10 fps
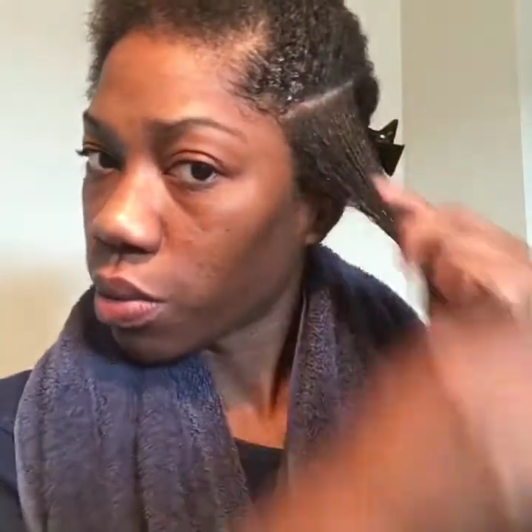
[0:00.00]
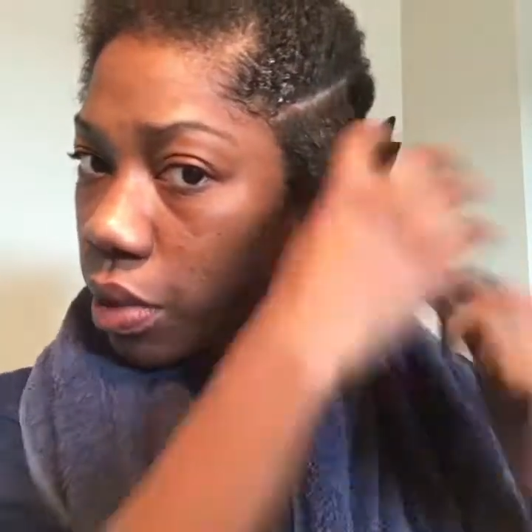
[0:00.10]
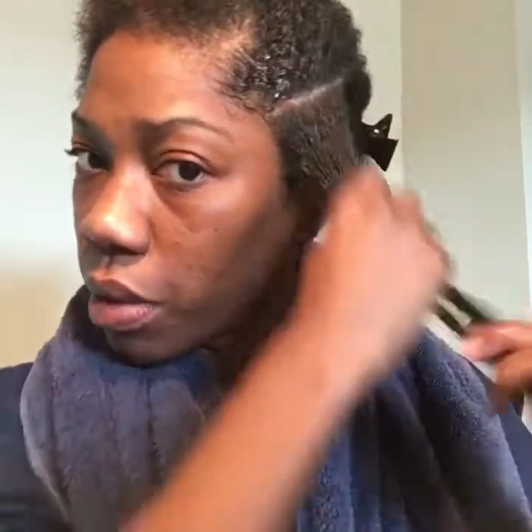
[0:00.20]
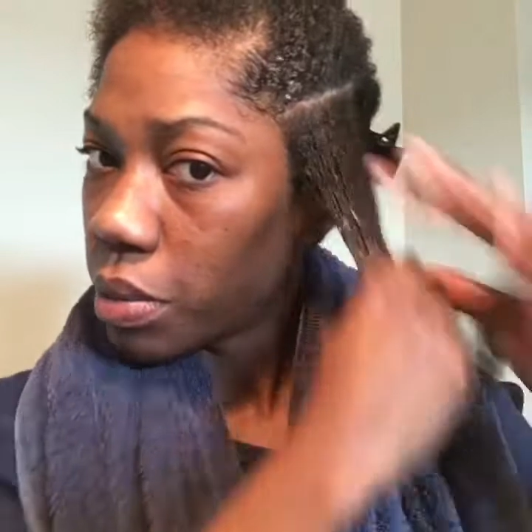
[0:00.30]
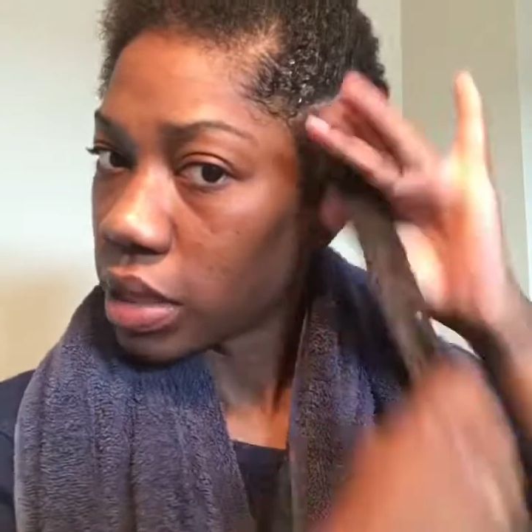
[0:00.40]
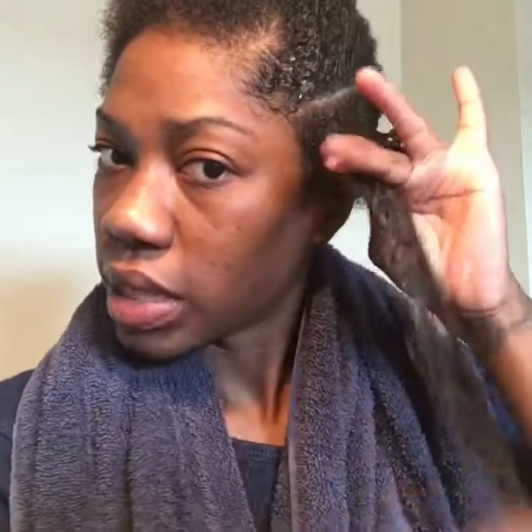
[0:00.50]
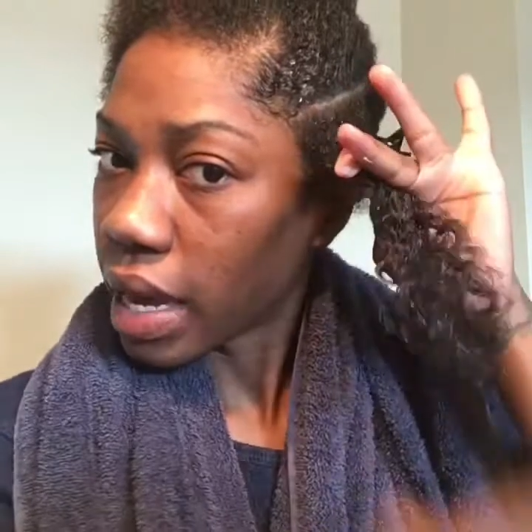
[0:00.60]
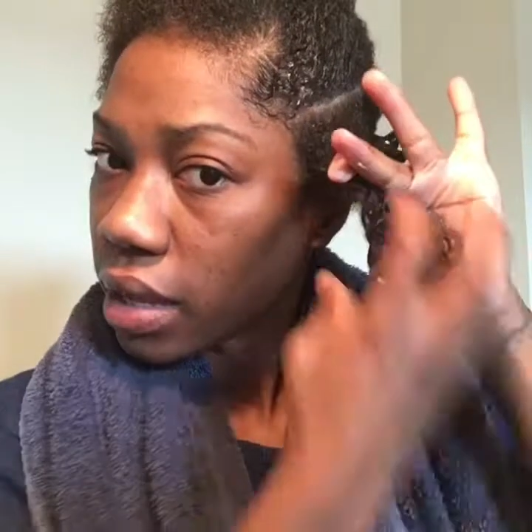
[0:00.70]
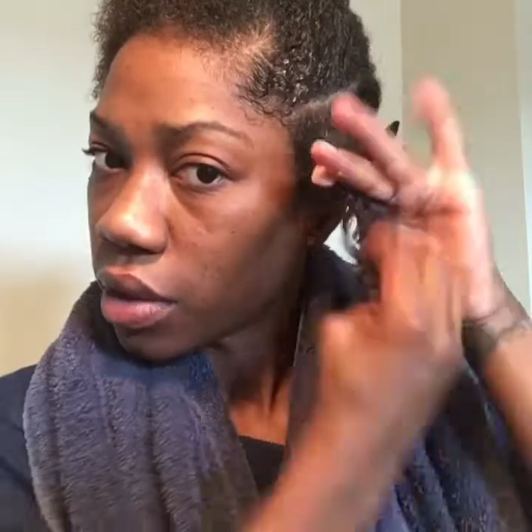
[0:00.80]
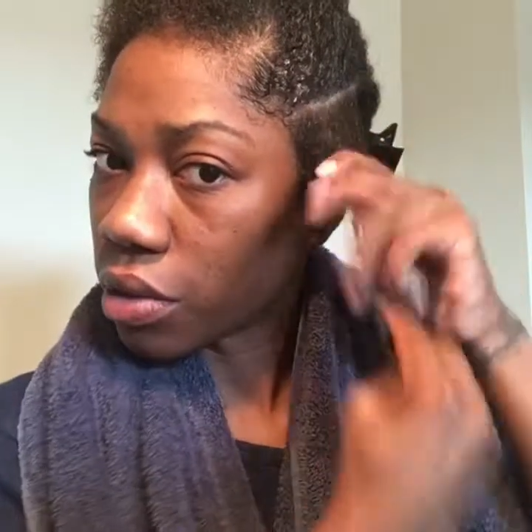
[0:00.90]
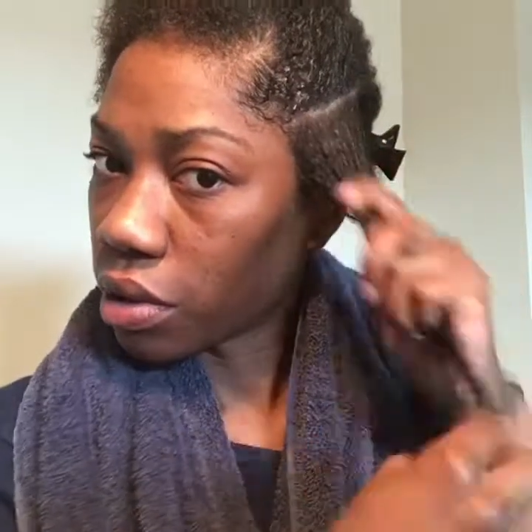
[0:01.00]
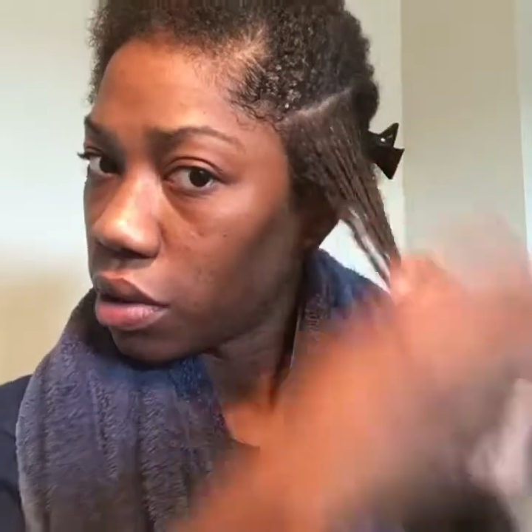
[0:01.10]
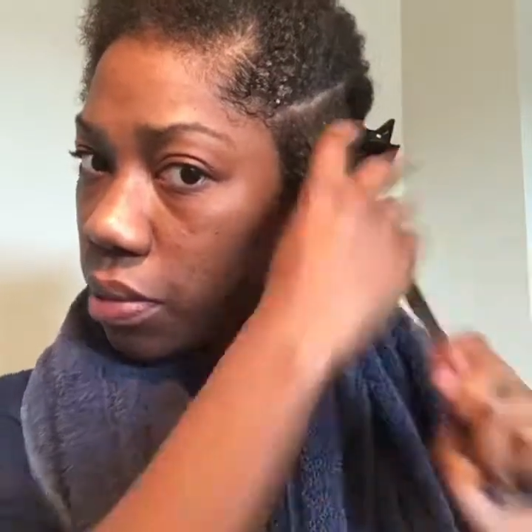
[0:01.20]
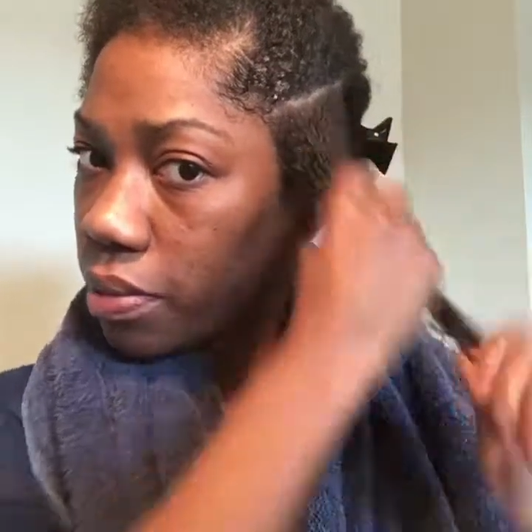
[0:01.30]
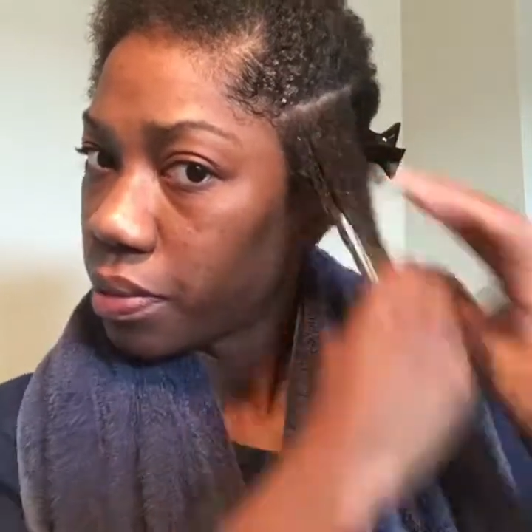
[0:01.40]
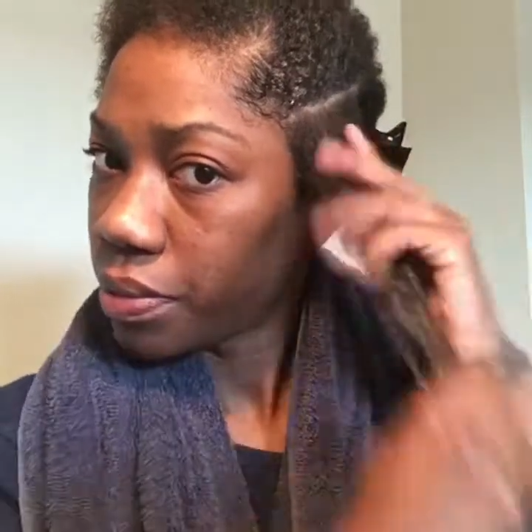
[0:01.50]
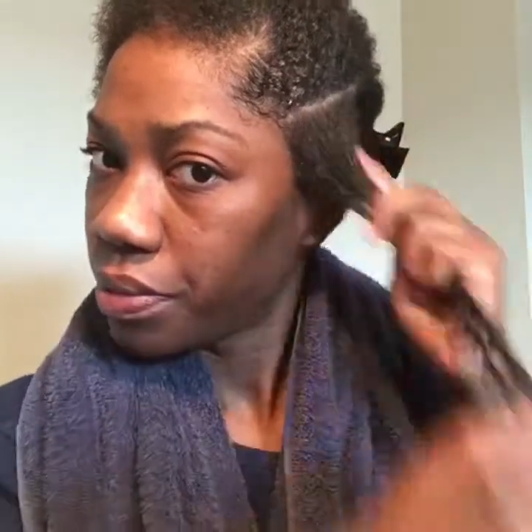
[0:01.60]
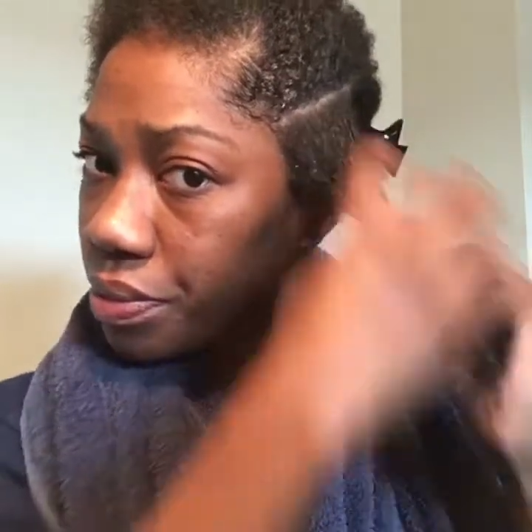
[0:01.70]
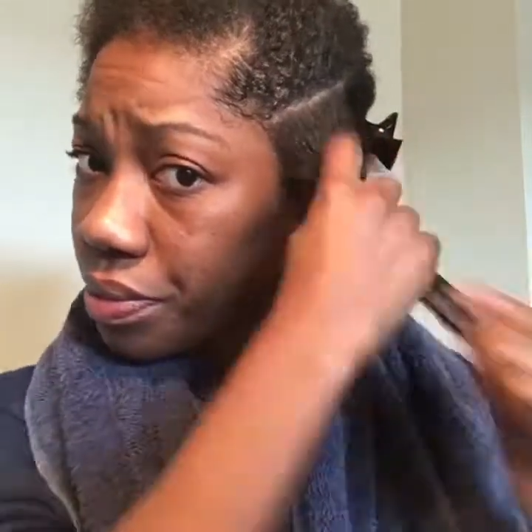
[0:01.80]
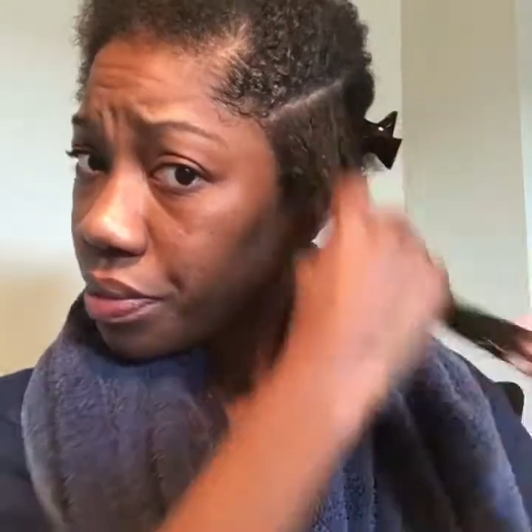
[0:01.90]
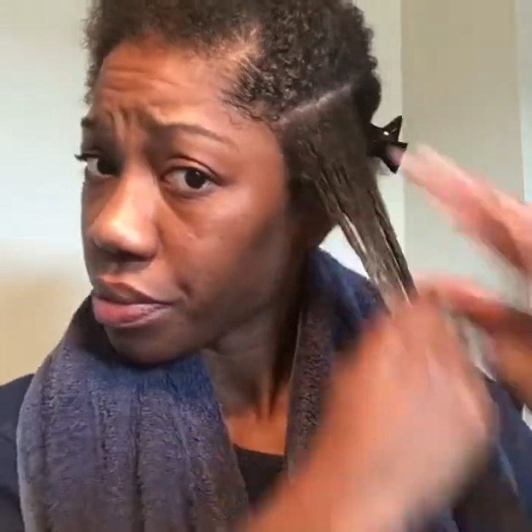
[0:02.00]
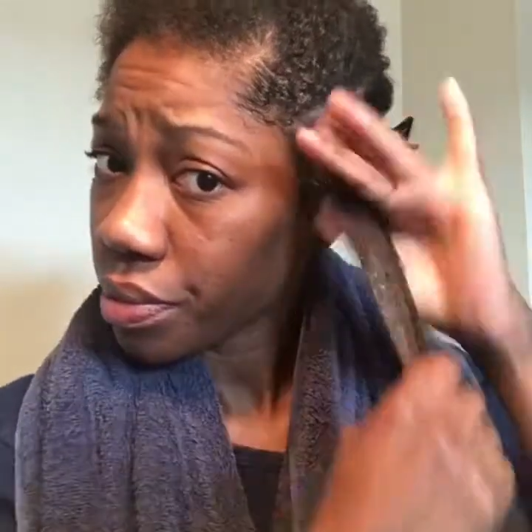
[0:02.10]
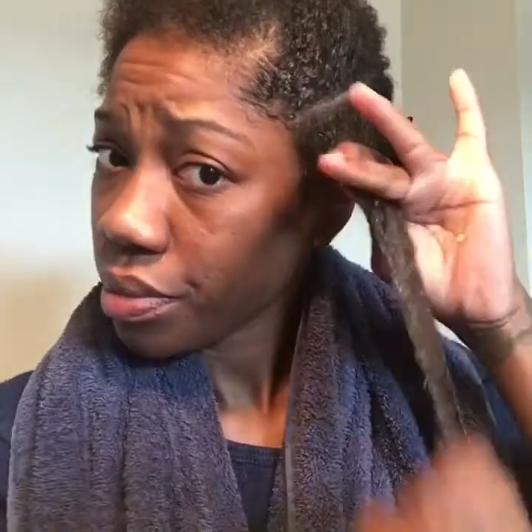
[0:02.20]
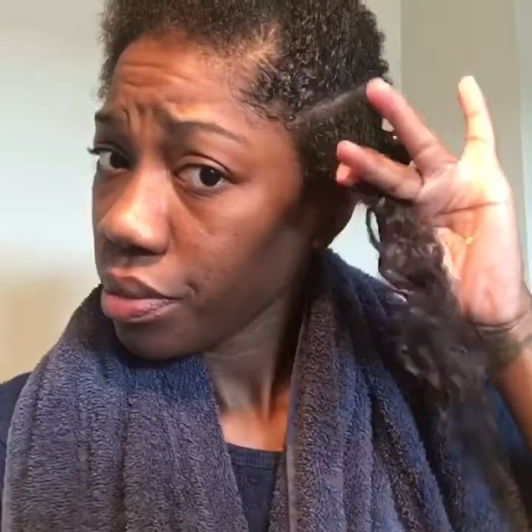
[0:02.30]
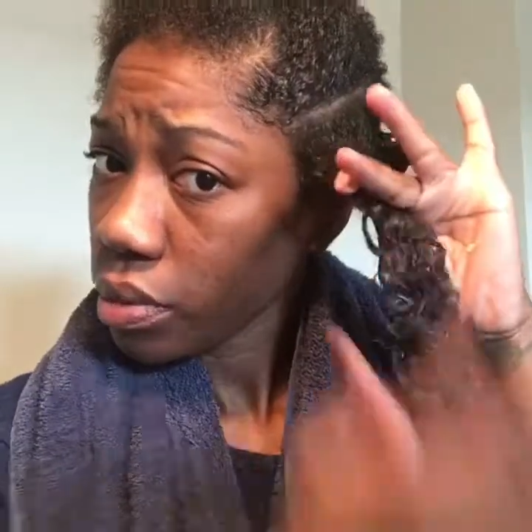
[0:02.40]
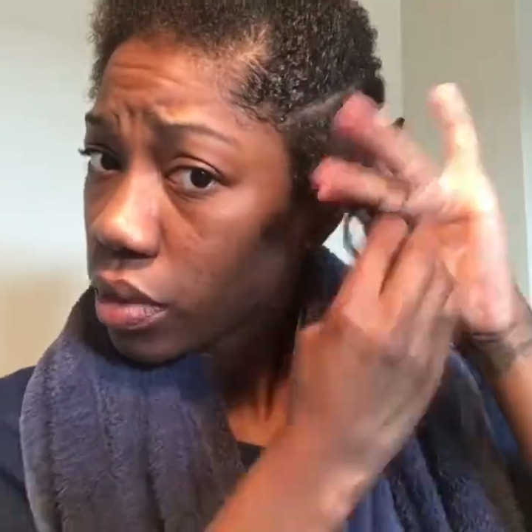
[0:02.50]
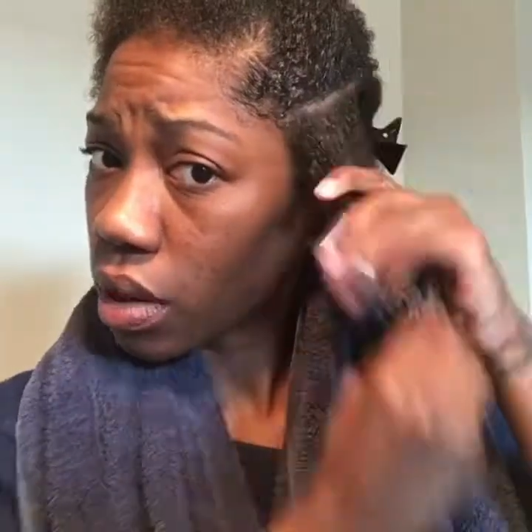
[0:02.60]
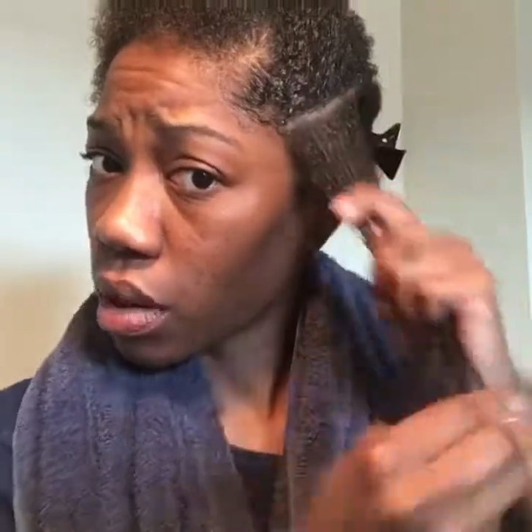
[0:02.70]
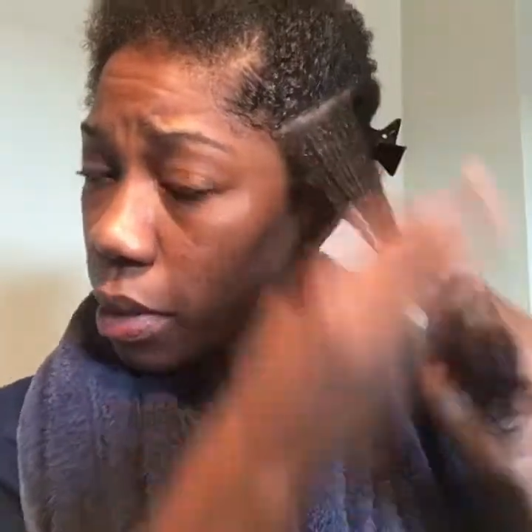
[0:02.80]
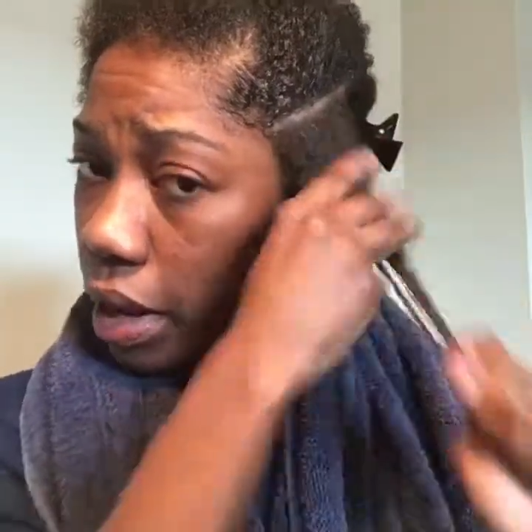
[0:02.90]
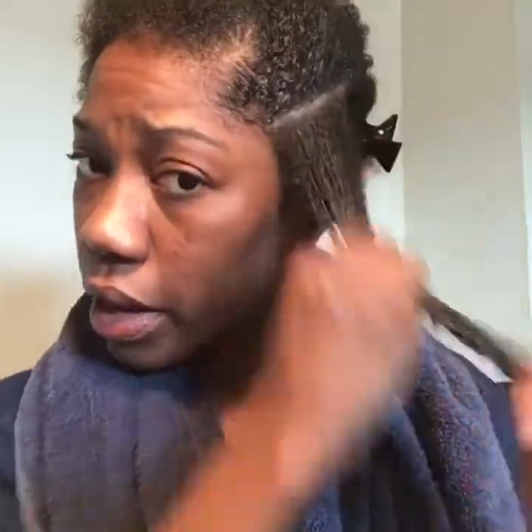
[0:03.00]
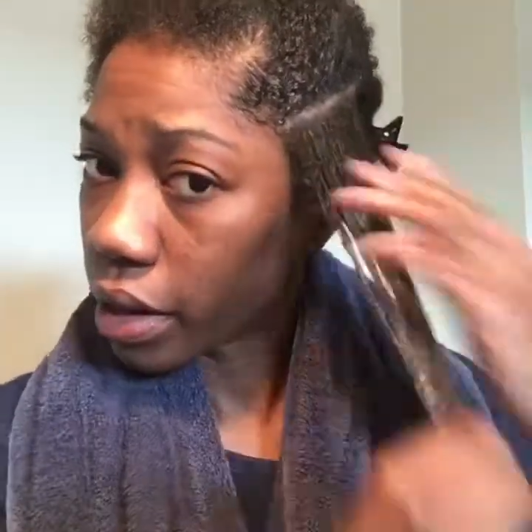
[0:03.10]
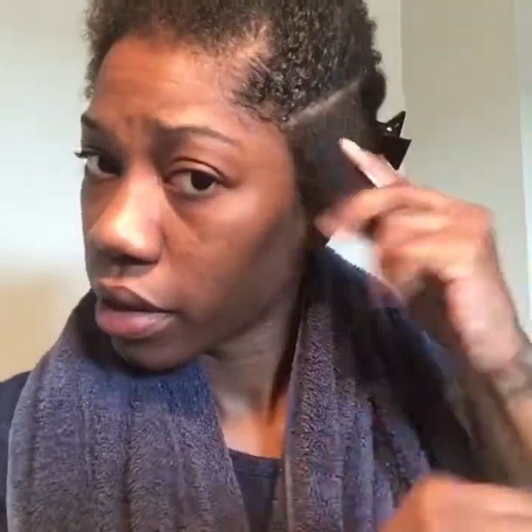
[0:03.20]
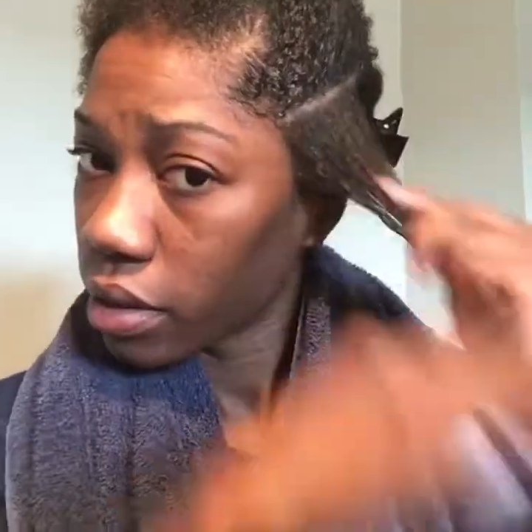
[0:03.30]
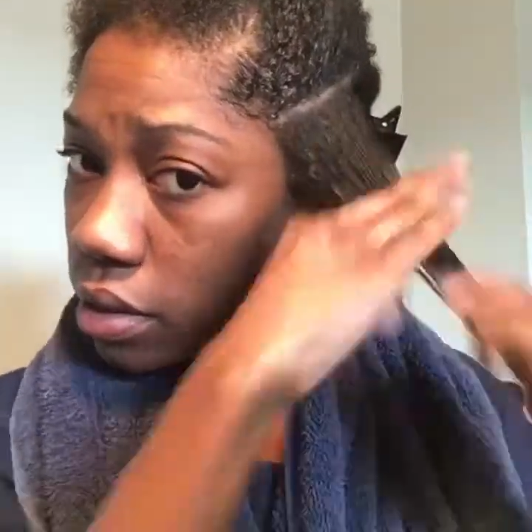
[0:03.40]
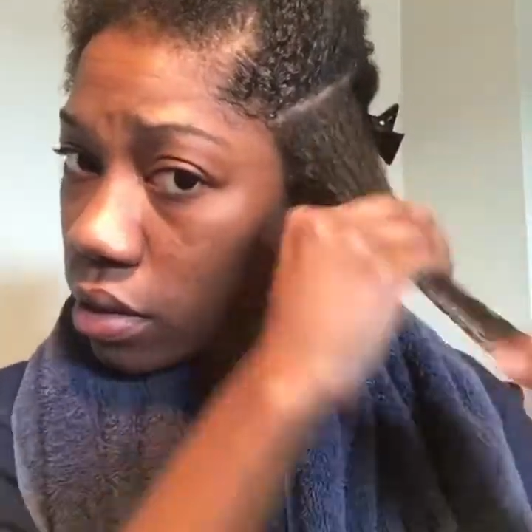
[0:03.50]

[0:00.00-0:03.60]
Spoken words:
rub the styling cream on my hair.